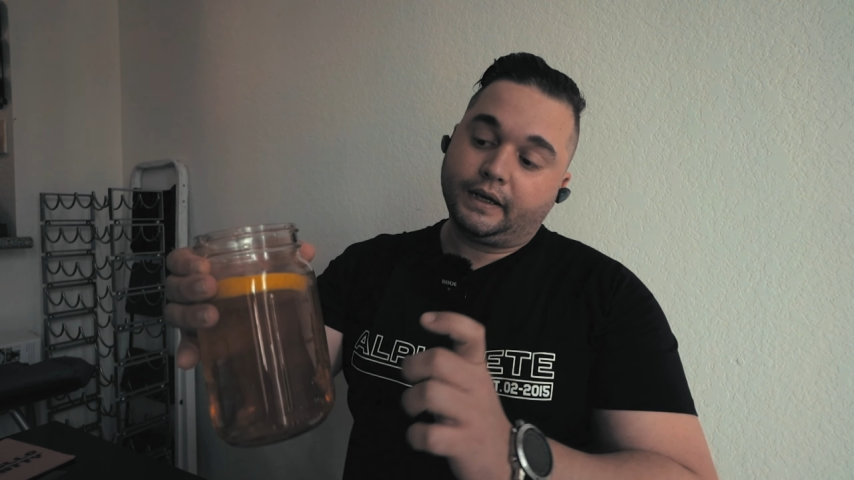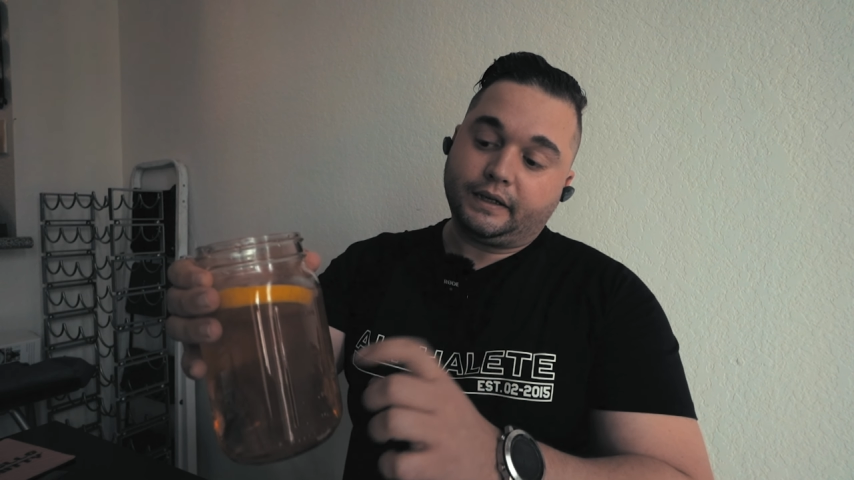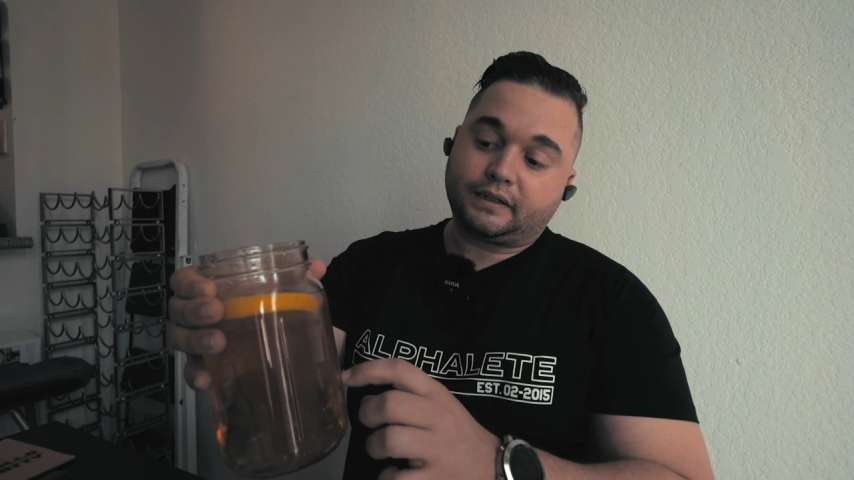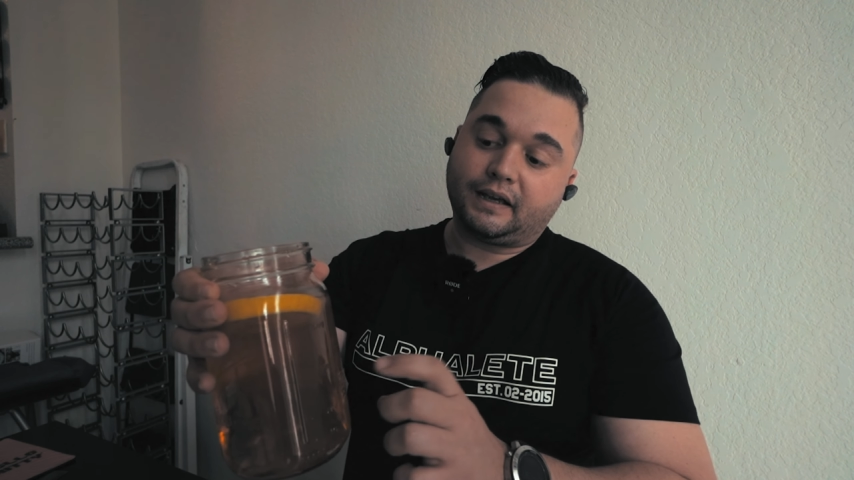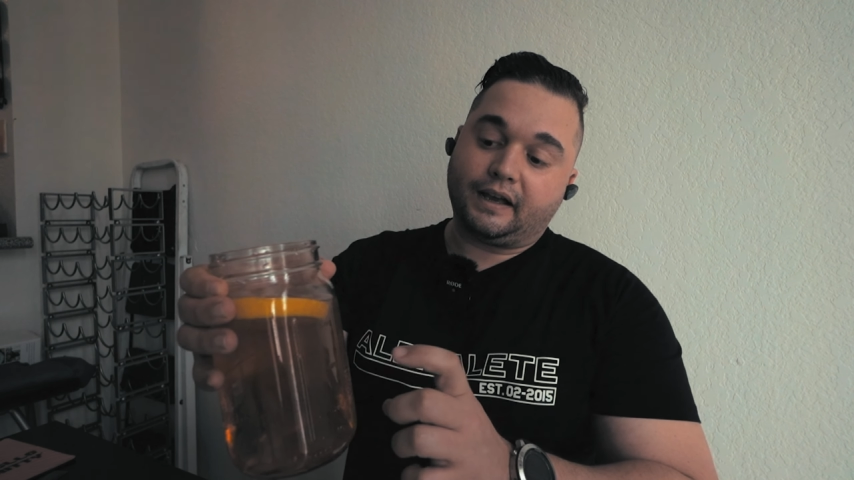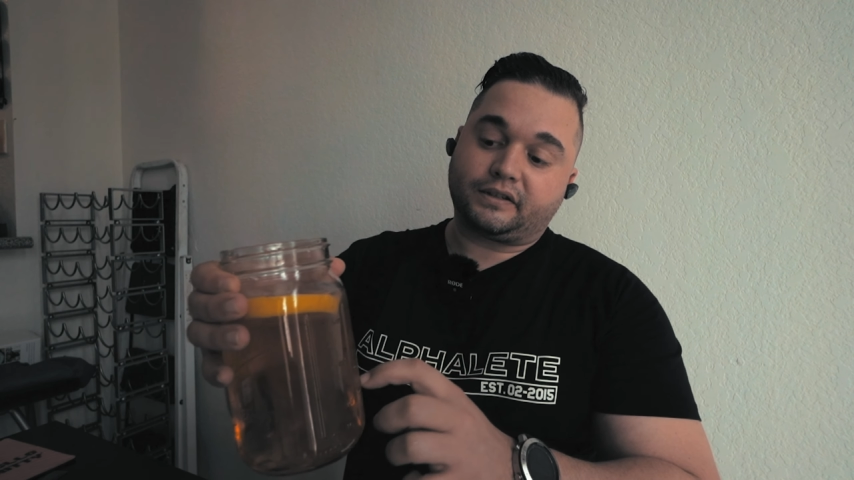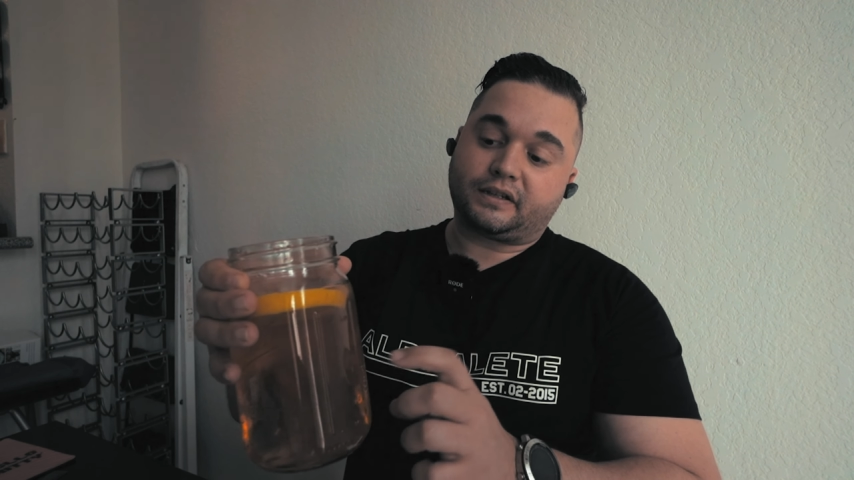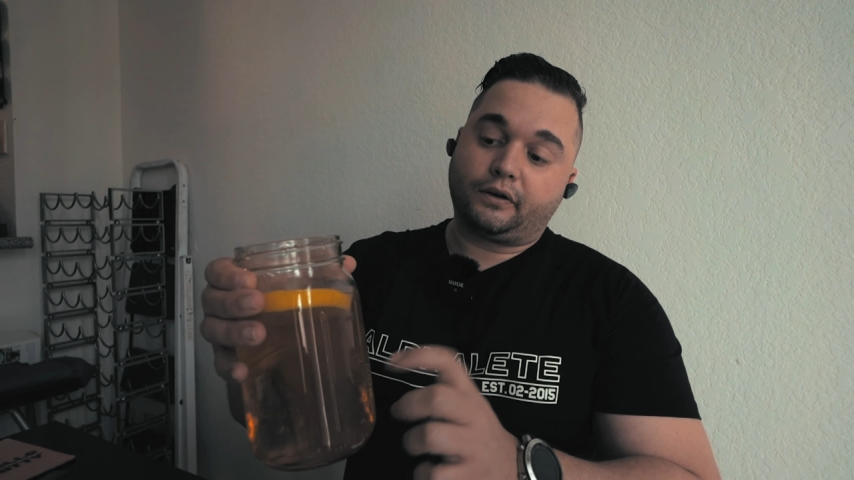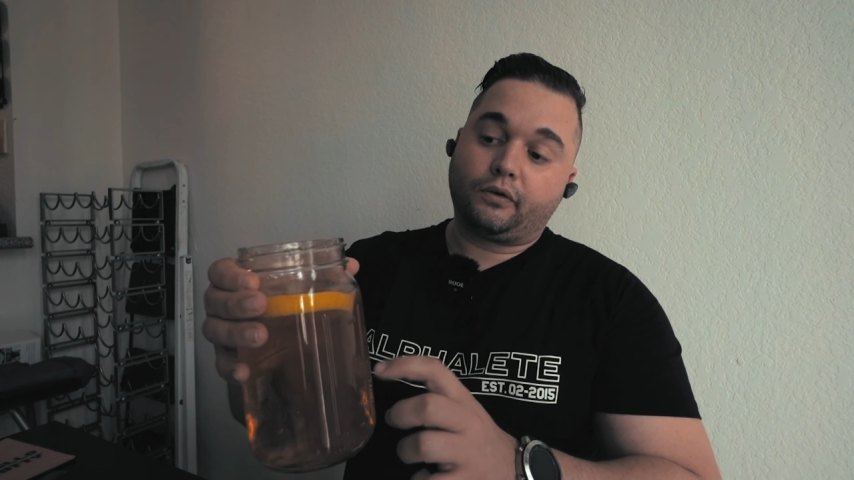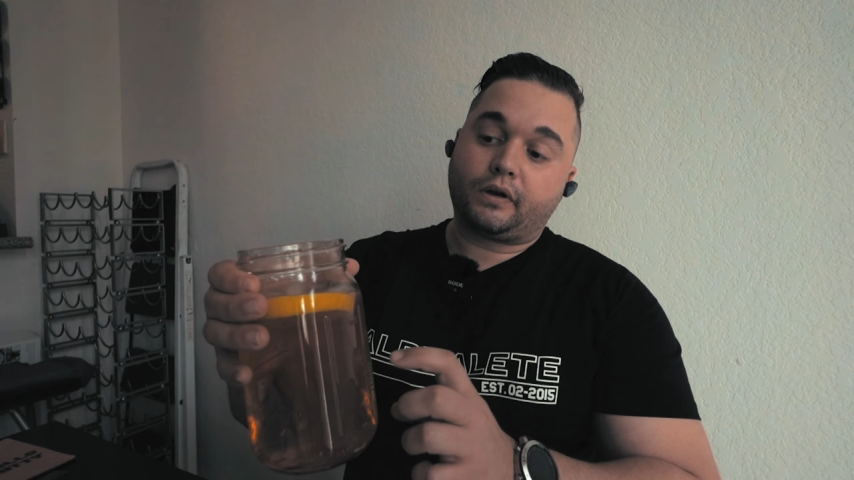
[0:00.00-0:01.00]
is a
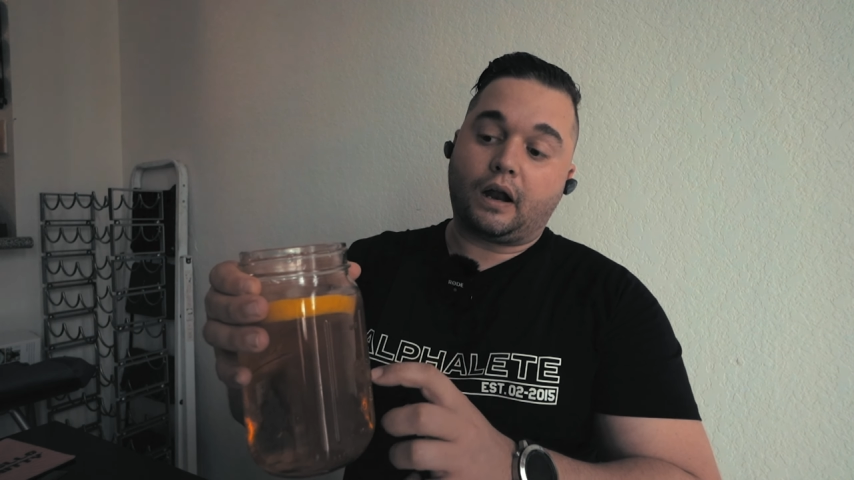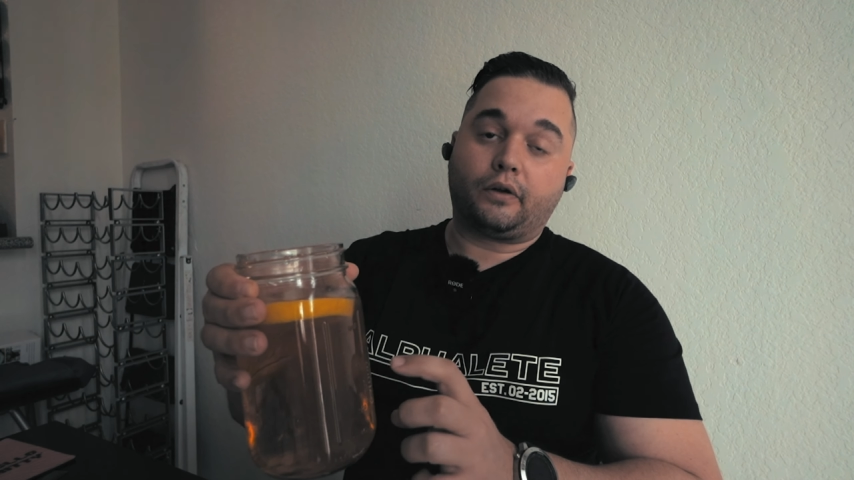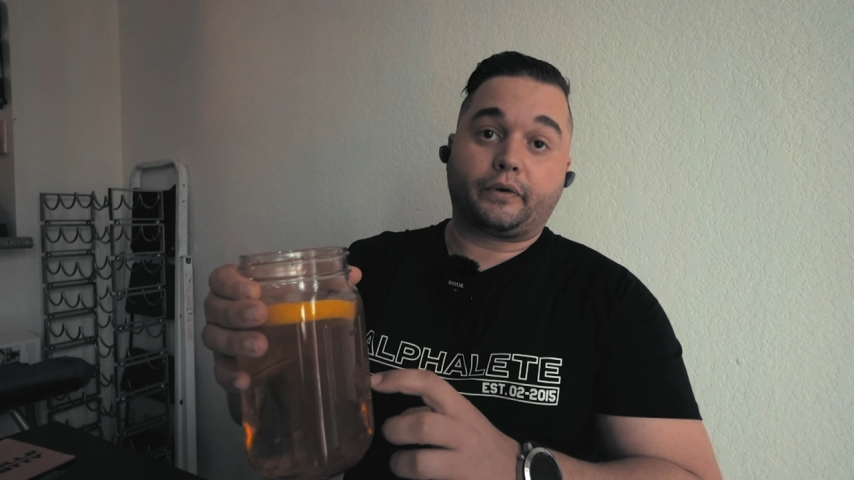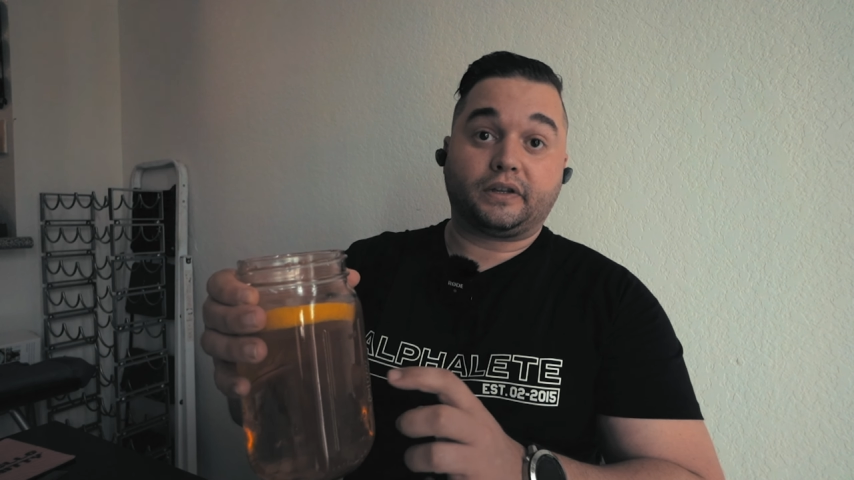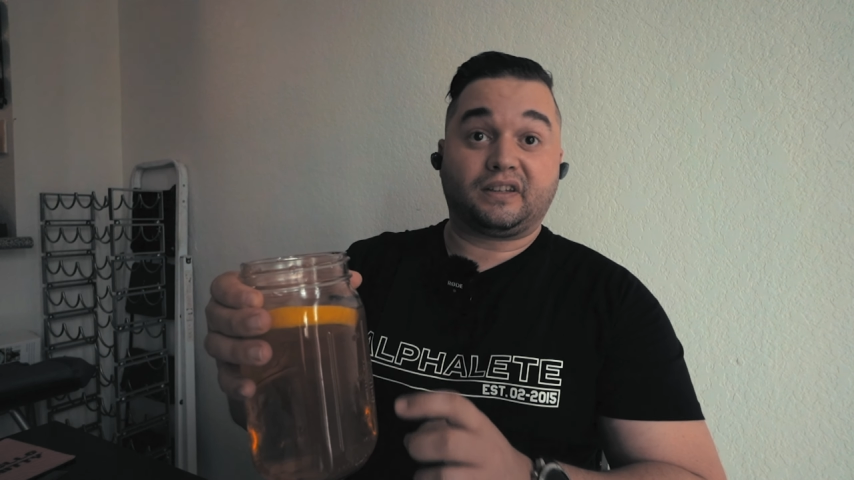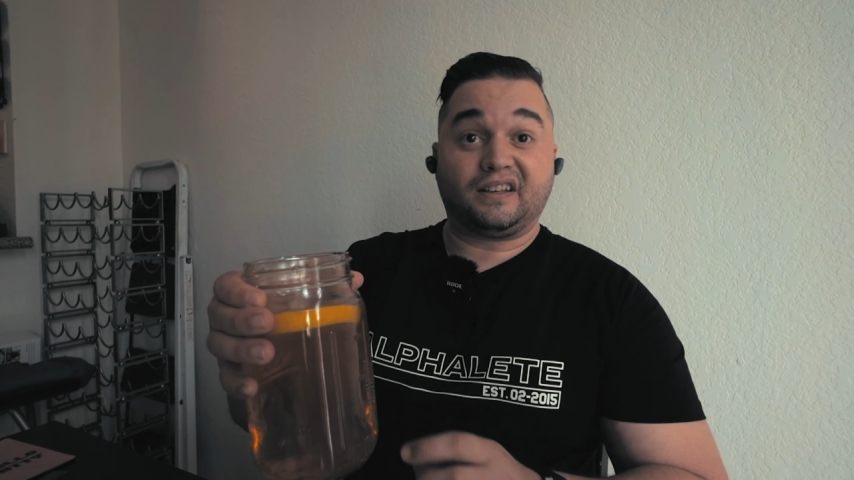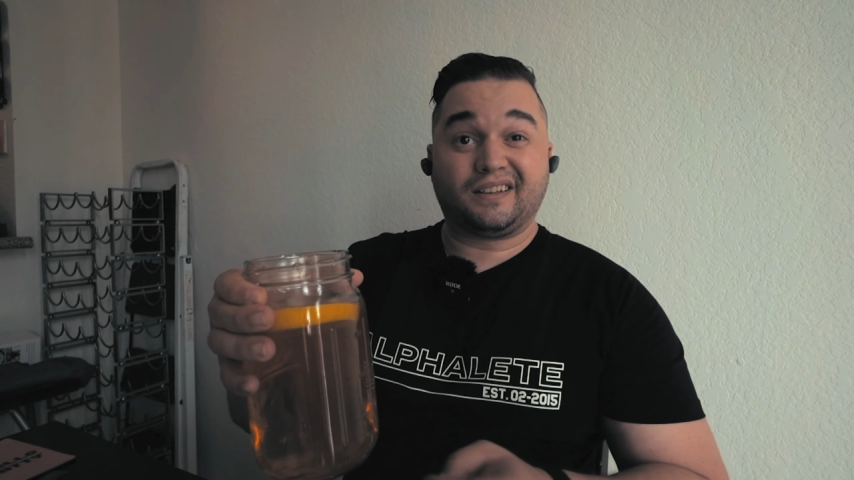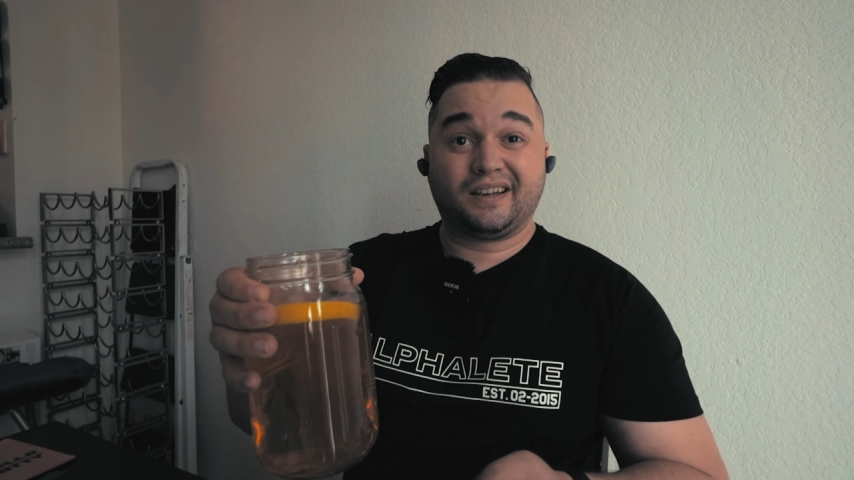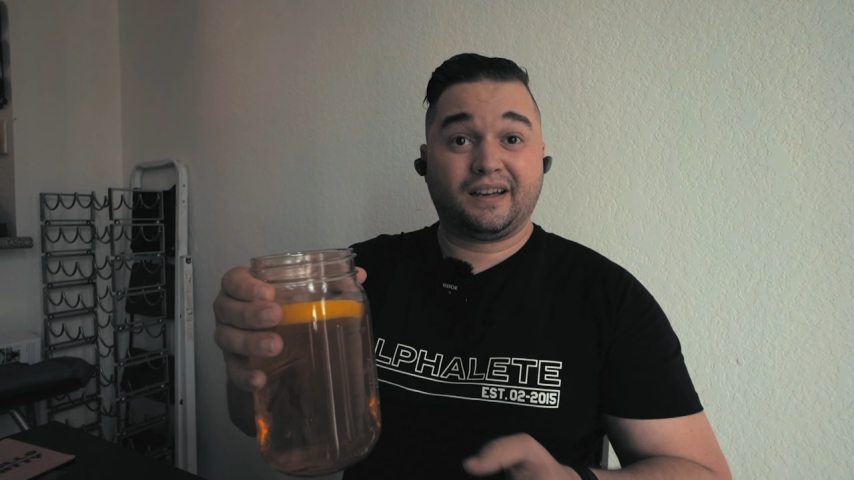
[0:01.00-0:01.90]
zero calorie tea.